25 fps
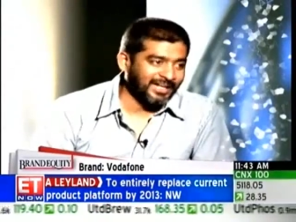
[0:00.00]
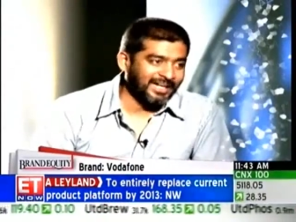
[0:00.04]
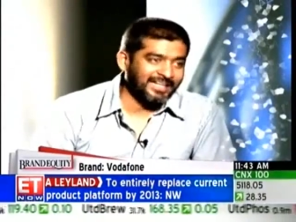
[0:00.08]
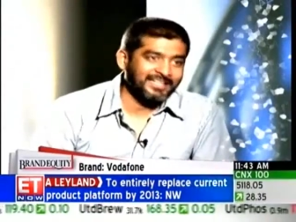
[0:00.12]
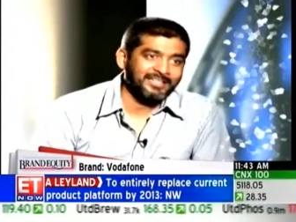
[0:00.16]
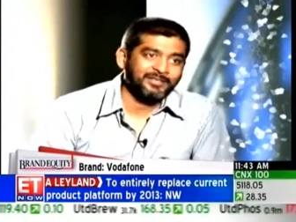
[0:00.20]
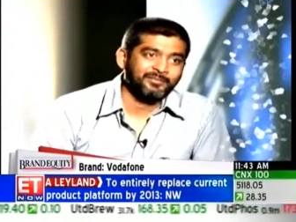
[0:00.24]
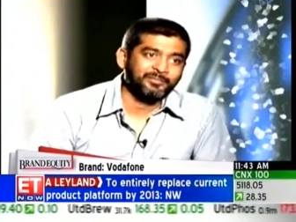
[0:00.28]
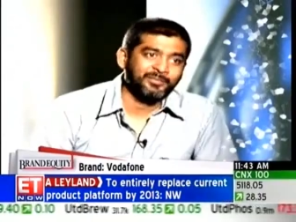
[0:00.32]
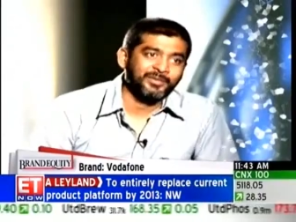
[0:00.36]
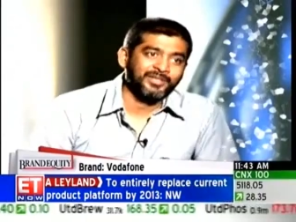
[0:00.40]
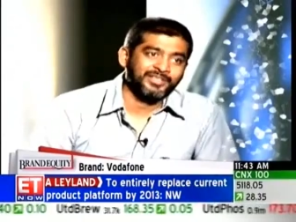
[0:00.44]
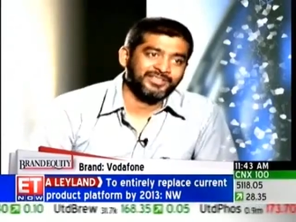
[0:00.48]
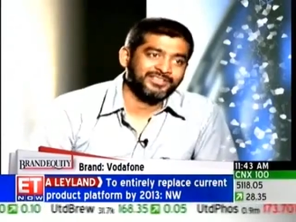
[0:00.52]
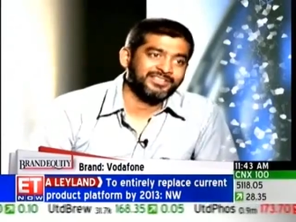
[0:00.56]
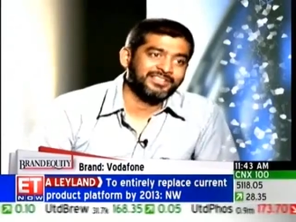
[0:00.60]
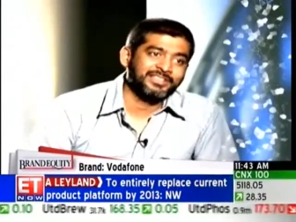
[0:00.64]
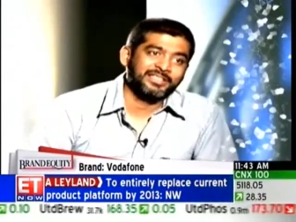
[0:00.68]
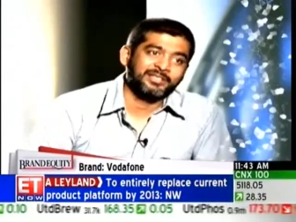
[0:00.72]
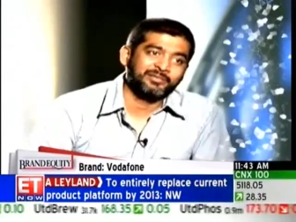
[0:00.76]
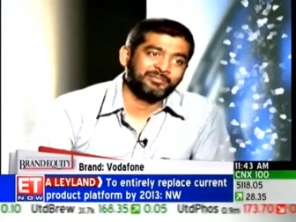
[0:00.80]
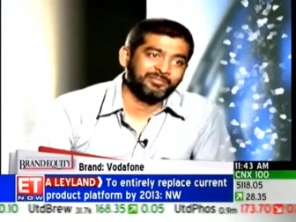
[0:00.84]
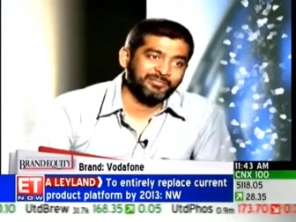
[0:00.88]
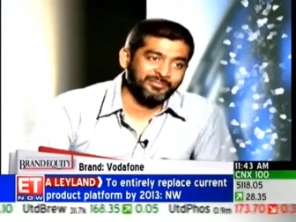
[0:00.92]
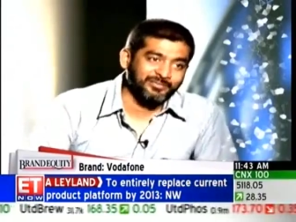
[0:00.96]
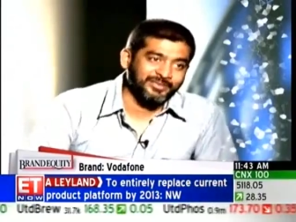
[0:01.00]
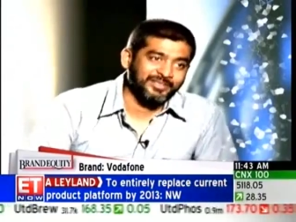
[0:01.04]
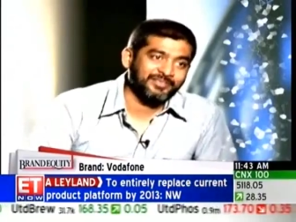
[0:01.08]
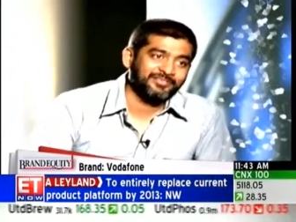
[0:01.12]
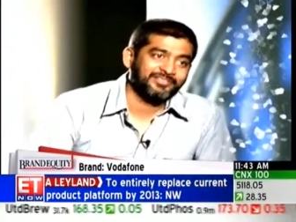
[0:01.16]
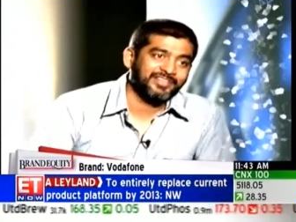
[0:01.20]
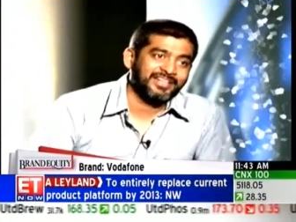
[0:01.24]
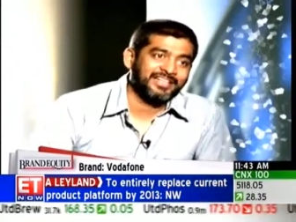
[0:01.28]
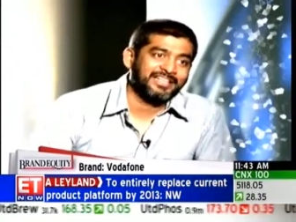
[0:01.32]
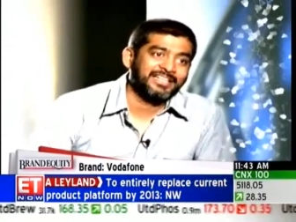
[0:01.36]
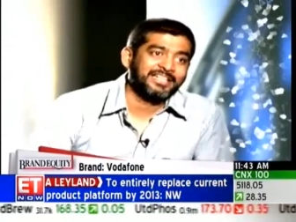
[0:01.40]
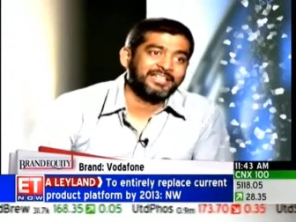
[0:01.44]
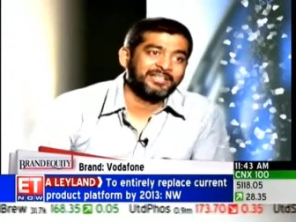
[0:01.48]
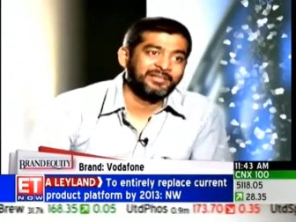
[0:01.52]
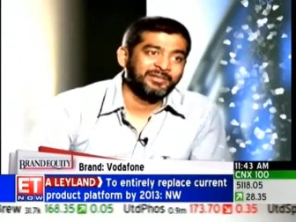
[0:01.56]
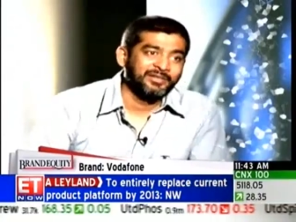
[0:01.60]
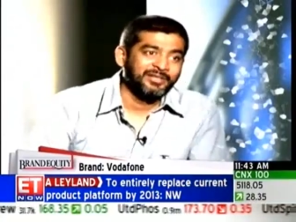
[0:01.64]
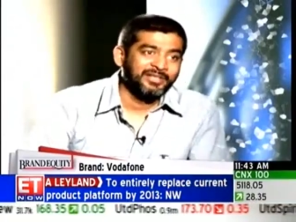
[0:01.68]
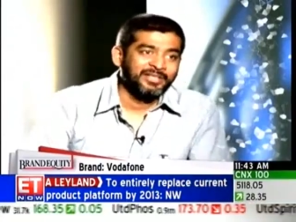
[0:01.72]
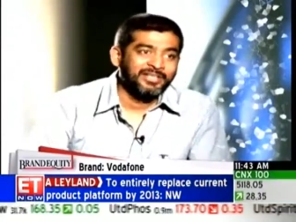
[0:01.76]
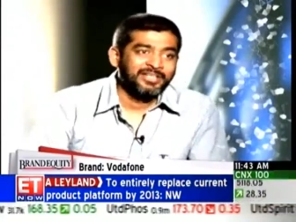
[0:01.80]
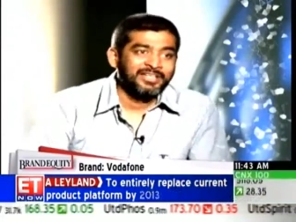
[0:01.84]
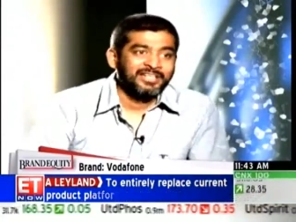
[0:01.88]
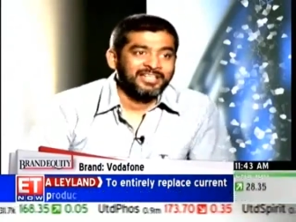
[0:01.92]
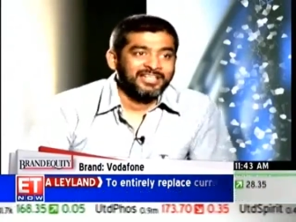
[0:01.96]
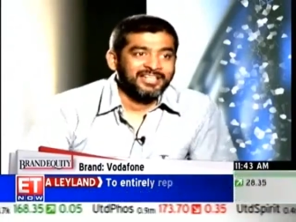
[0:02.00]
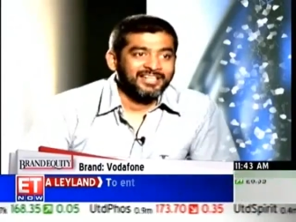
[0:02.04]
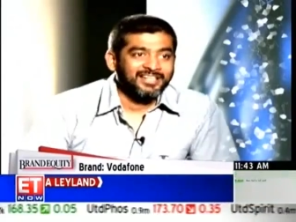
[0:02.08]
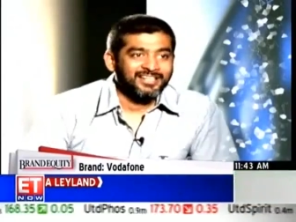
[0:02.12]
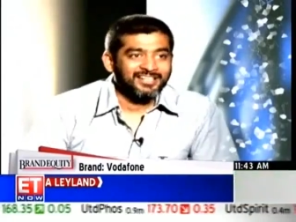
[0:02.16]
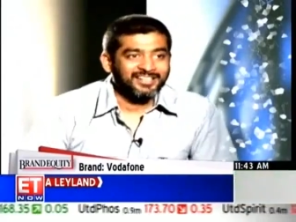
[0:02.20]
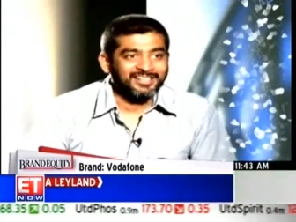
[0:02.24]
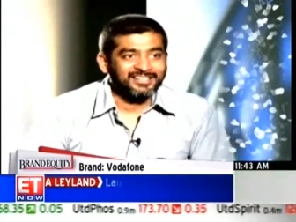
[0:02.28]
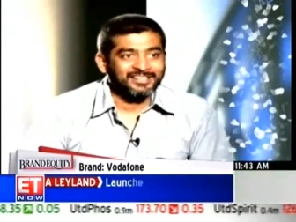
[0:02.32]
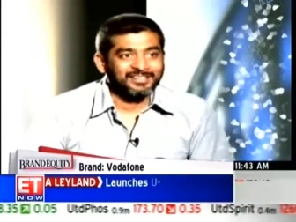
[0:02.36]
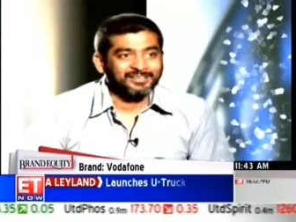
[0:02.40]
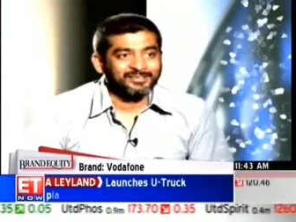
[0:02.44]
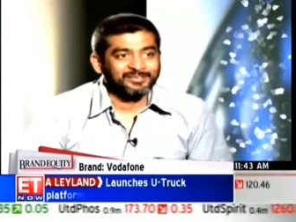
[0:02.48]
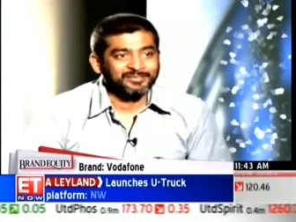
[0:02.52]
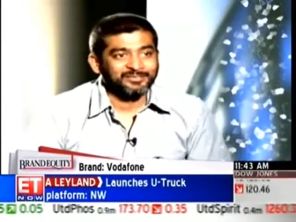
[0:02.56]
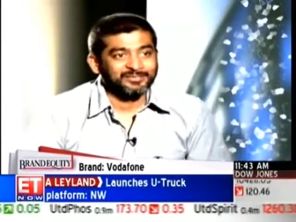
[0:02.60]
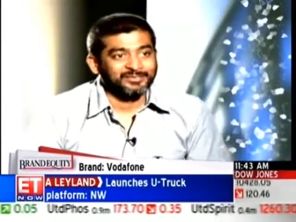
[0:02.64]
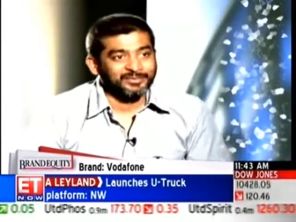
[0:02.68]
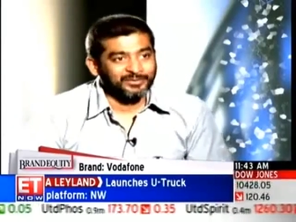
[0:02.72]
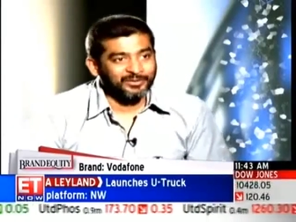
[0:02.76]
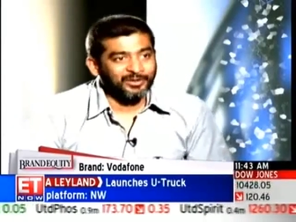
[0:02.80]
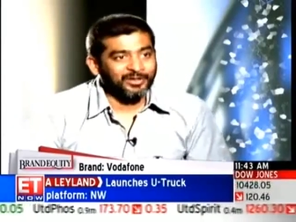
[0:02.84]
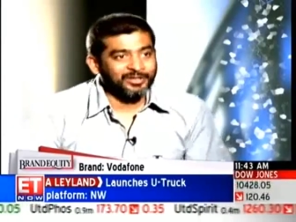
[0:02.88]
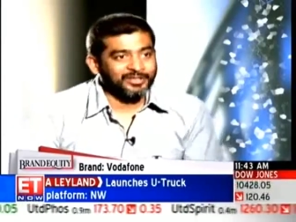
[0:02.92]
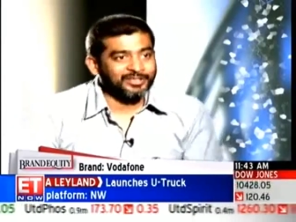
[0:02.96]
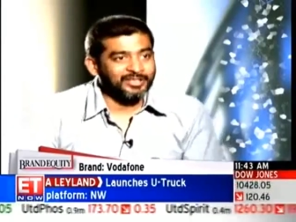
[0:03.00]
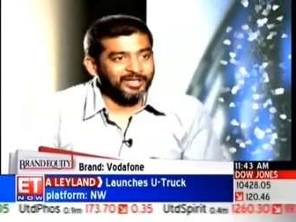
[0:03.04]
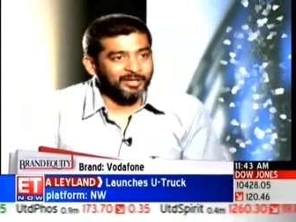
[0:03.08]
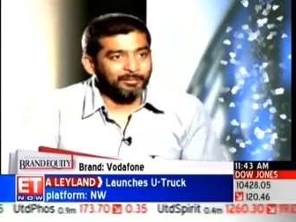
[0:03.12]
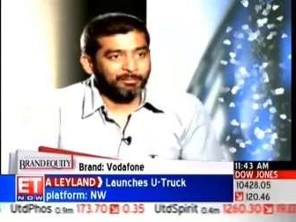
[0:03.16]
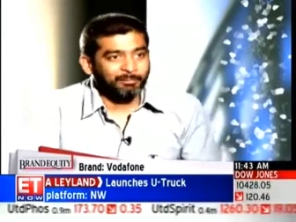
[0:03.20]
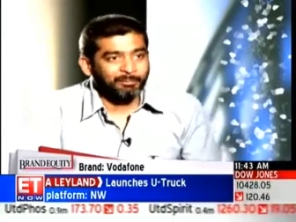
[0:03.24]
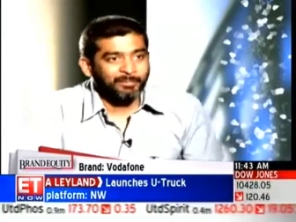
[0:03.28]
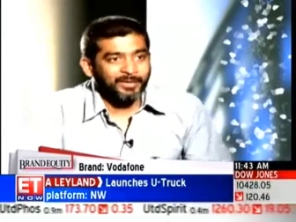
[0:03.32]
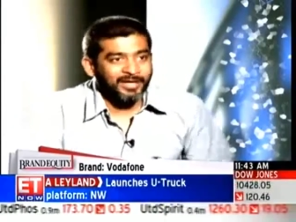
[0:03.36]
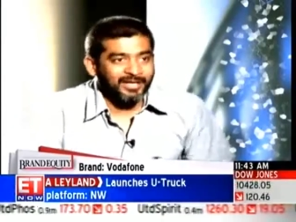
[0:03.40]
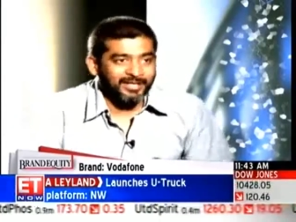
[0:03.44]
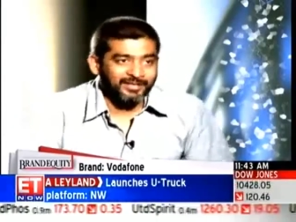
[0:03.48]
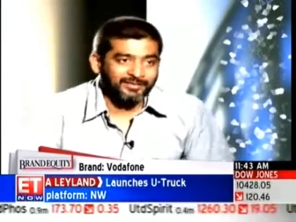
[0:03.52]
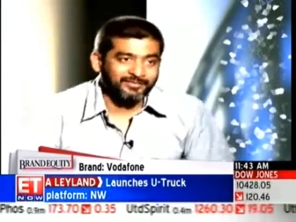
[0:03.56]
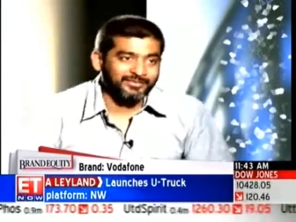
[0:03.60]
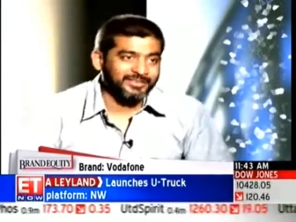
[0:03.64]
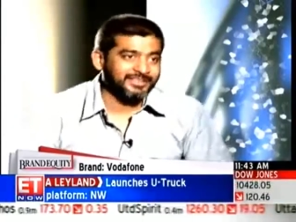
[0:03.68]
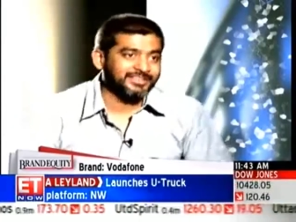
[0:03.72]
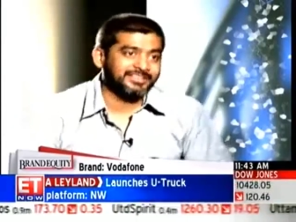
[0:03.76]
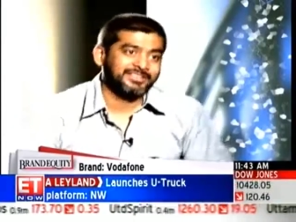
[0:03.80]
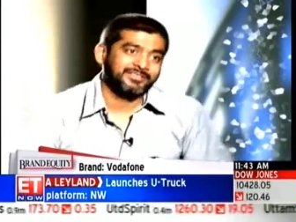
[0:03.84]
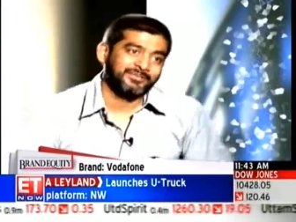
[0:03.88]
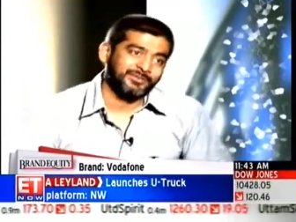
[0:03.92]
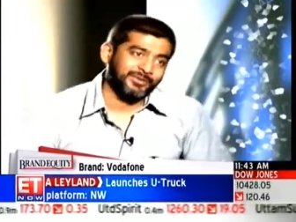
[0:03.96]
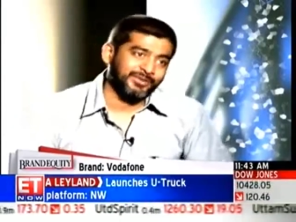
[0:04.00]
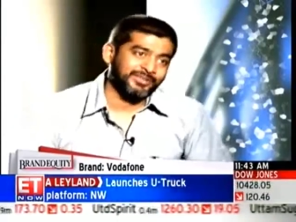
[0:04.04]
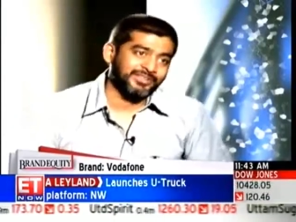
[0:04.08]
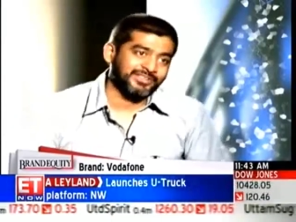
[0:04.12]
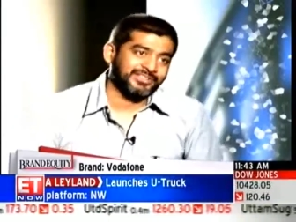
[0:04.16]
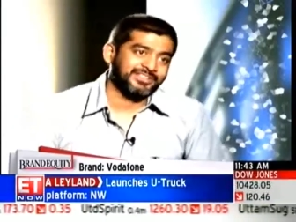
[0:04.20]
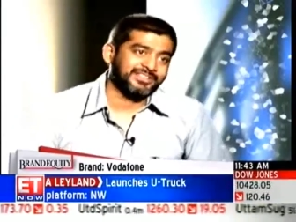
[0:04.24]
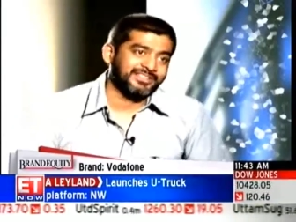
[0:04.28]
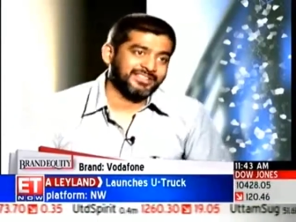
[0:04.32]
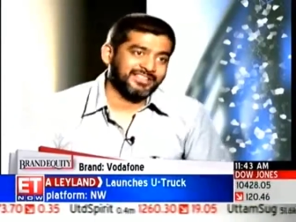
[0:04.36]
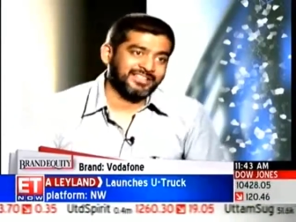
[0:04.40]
and the production team then finally uh, got a pug which was